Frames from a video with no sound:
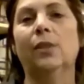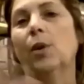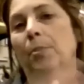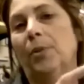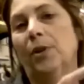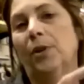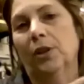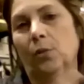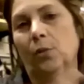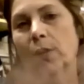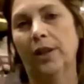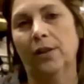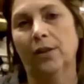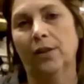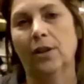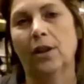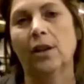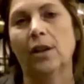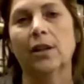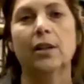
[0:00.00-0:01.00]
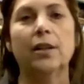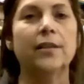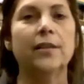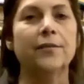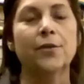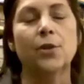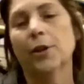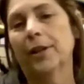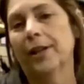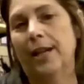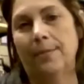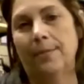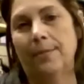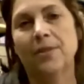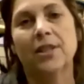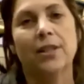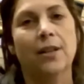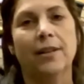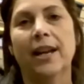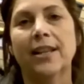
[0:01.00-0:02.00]
we put the weather guard on for them.
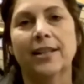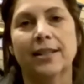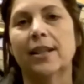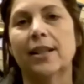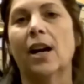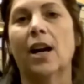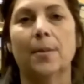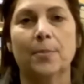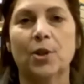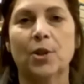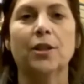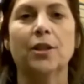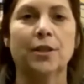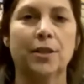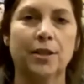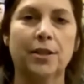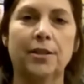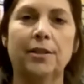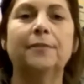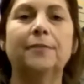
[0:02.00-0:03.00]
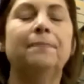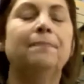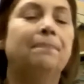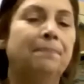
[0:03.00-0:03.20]
So that's an option too.